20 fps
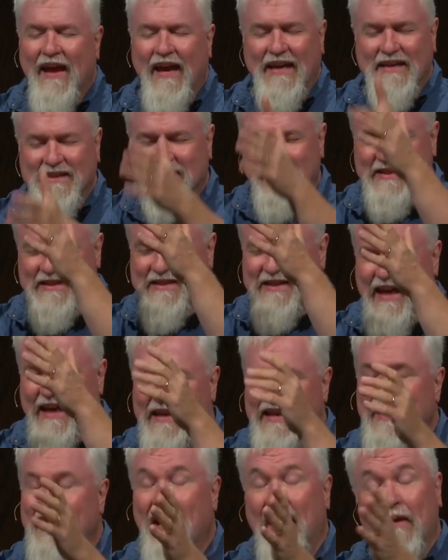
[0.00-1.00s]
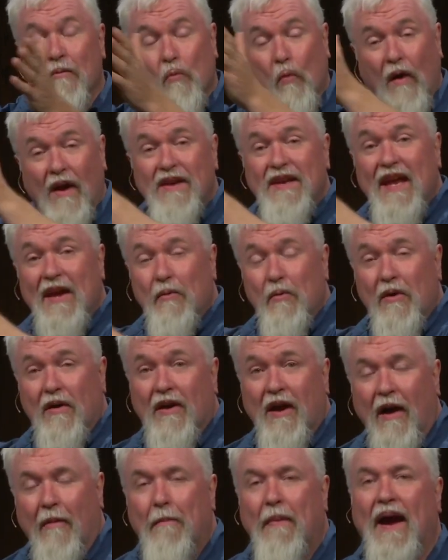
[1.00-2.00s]
He's ascended, and one day we'll
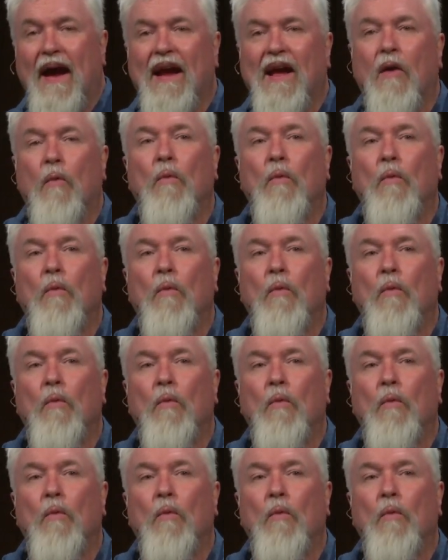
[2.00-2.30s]
come back,